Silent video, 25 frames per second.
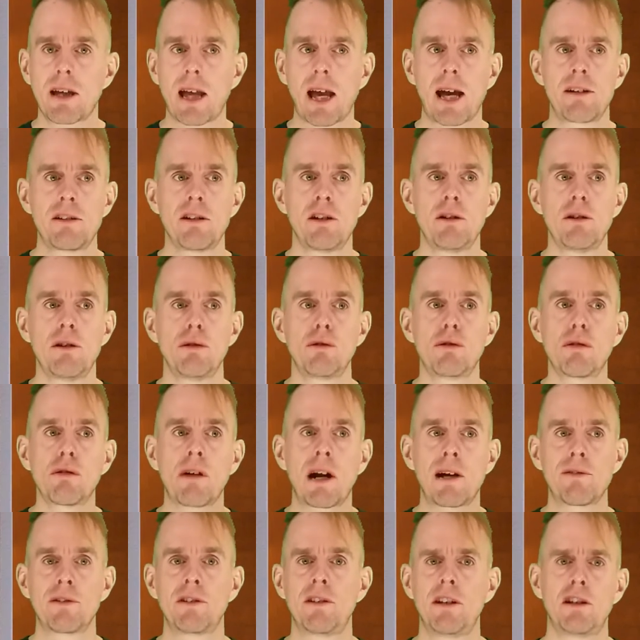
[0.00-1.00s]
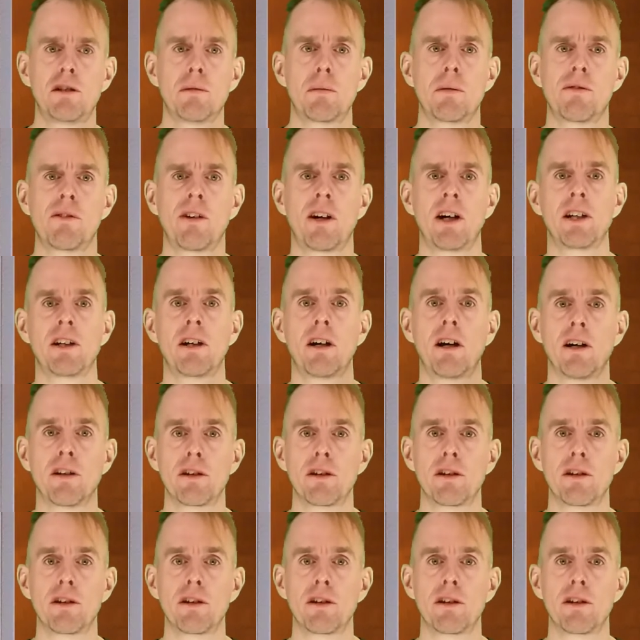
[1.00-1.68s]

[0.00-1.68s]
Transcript: Can you use gravity to provide